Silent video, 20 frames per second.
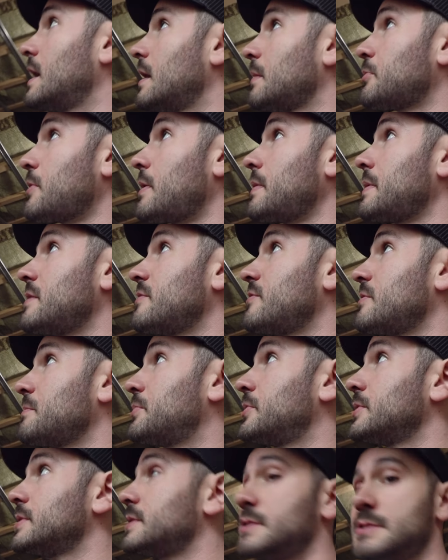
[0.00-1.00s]
and I'll probably even
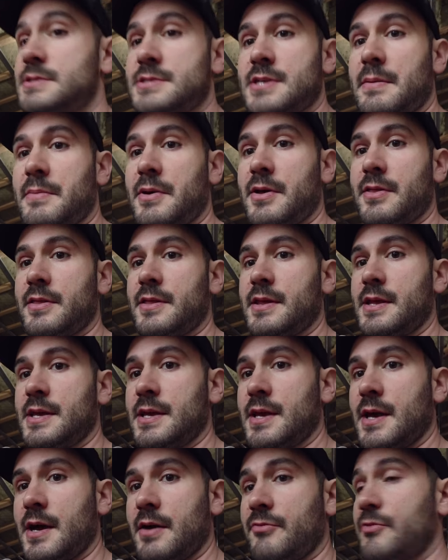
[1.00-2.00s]
put some on
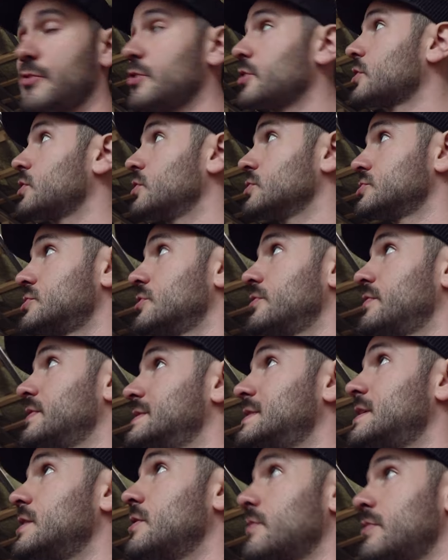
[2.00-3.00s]
the vertical
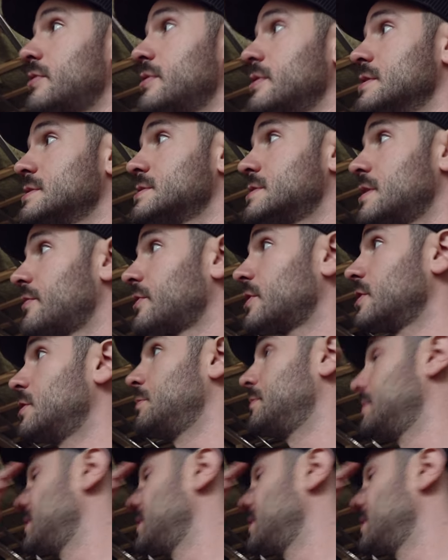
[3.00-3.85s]
surface here. This stuff can